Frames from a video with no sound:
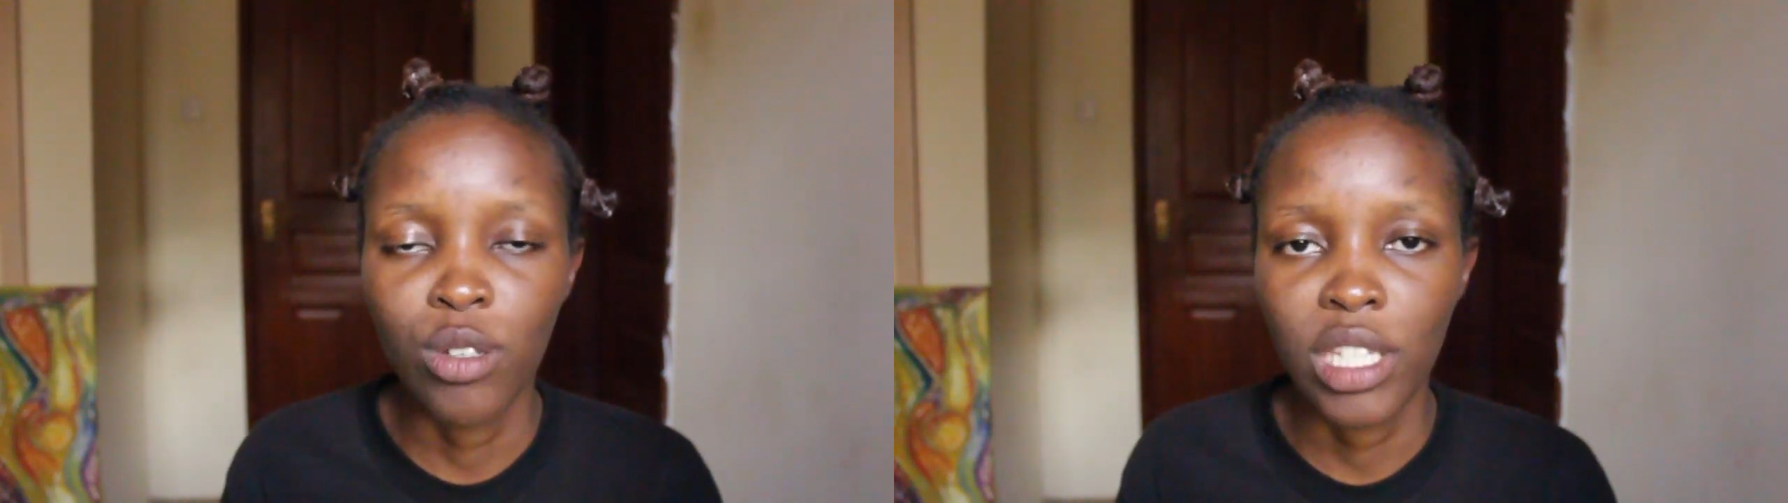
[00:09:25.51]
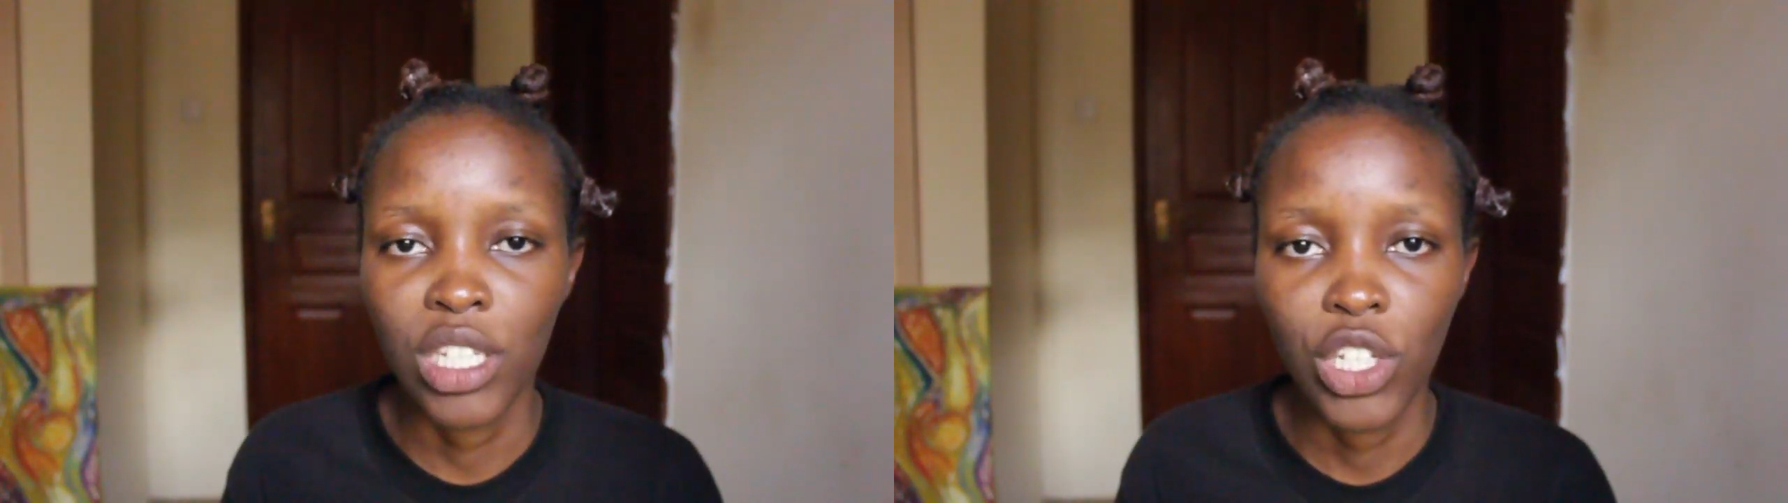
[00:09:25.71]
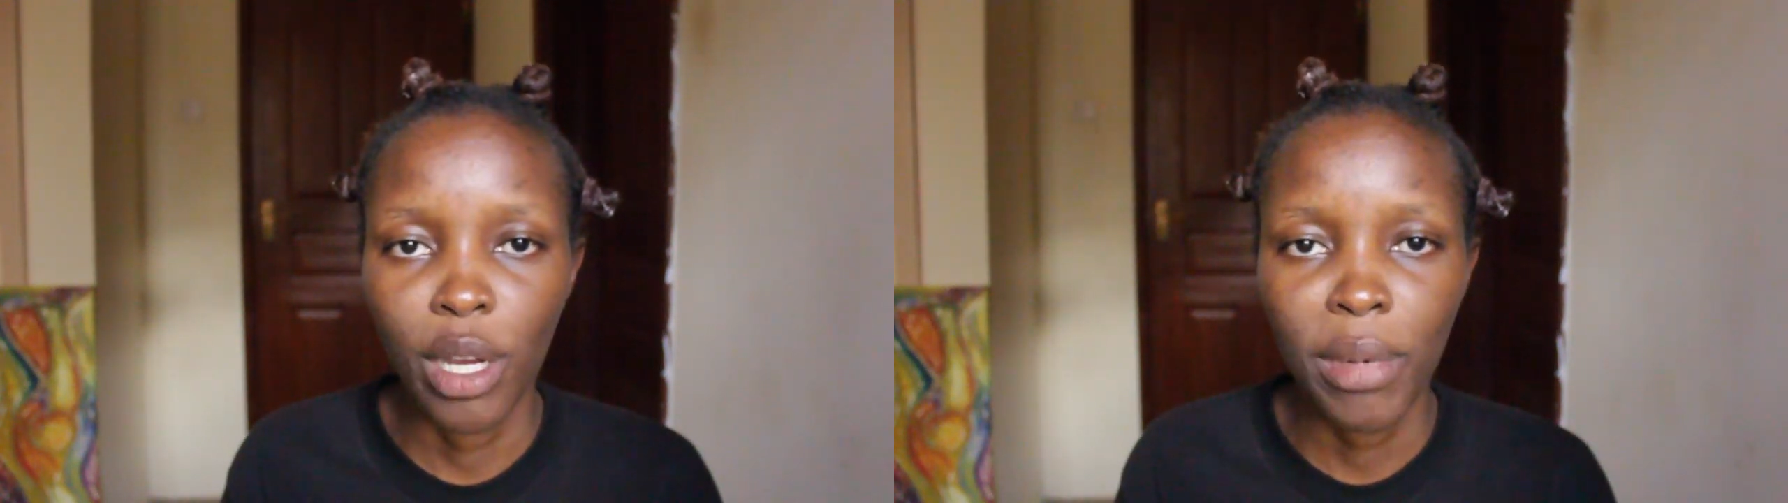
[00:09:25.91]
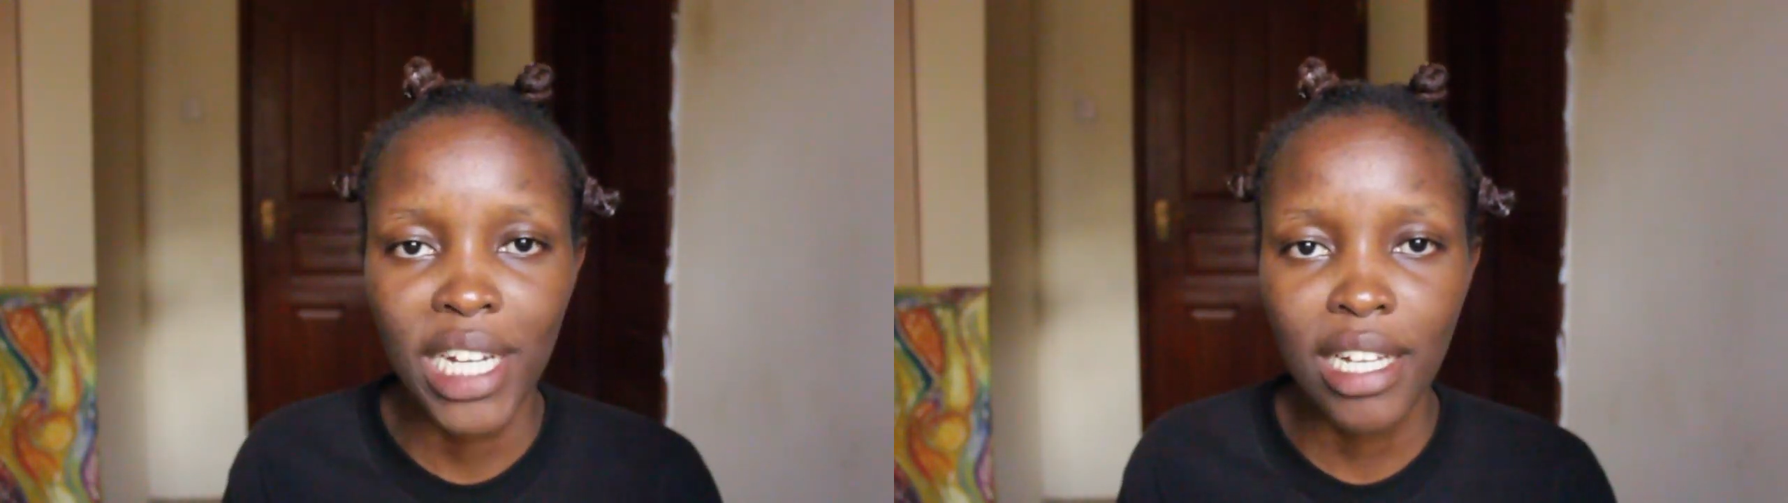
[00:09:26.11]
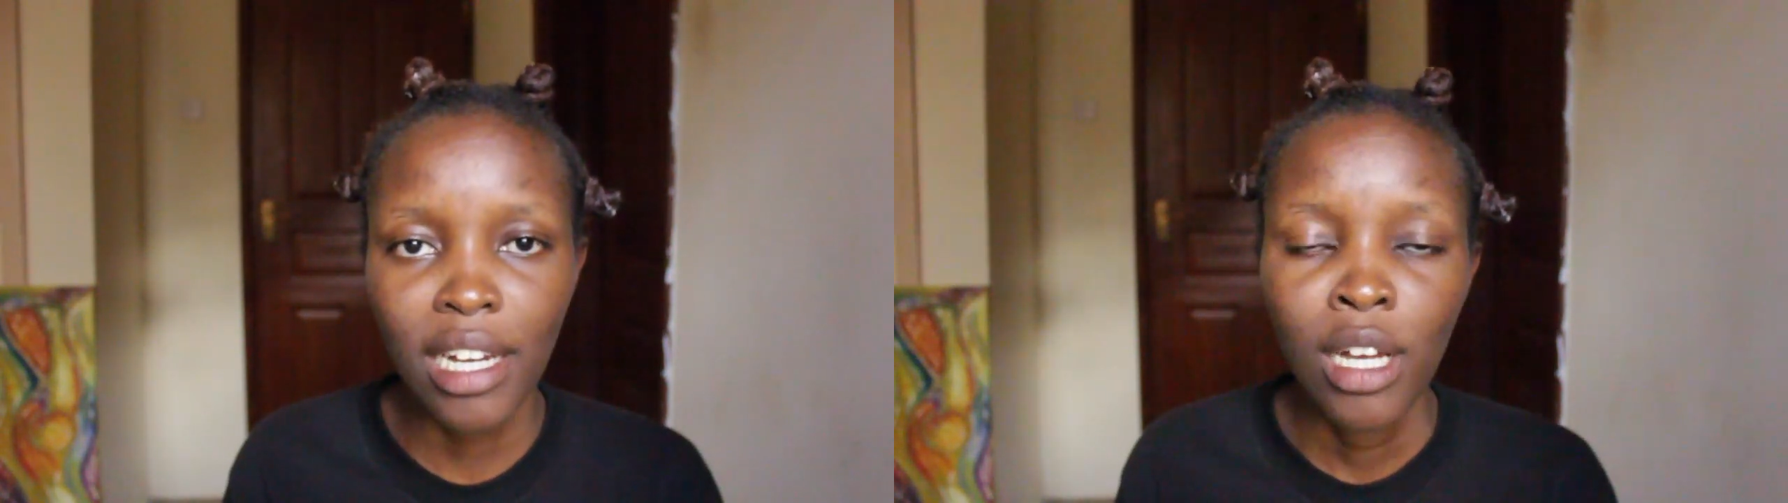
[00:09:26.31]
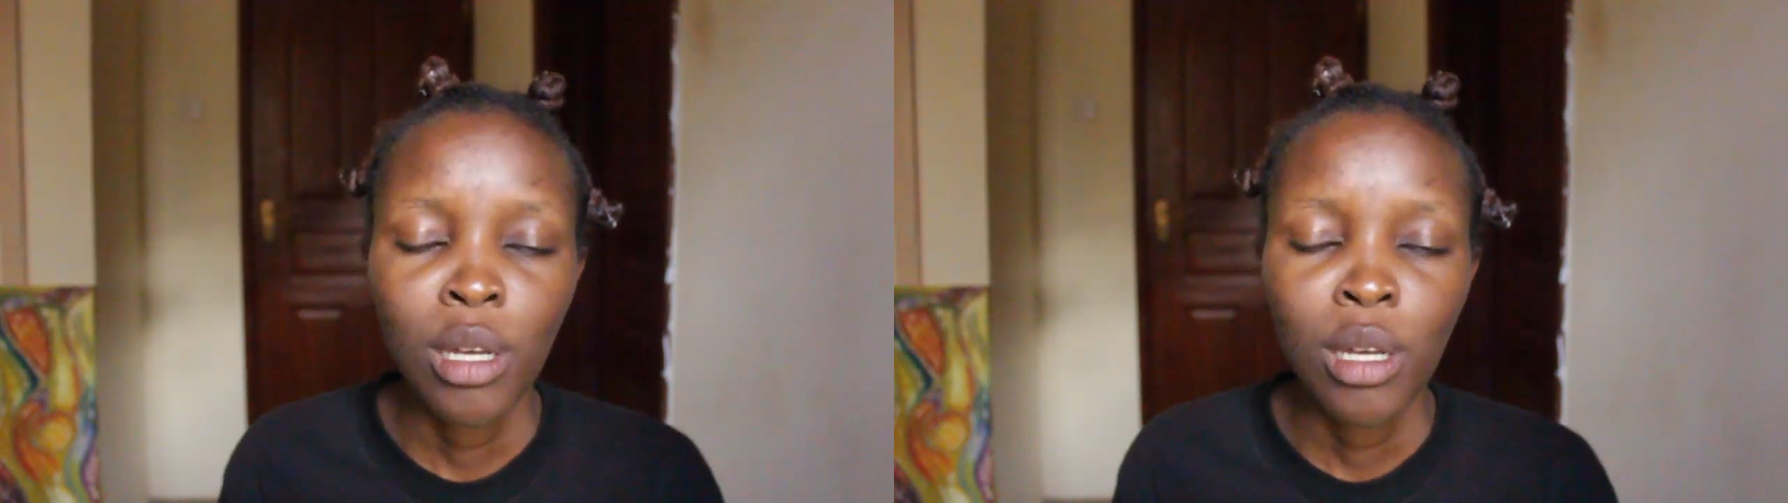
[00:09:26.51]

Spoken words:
using shea butter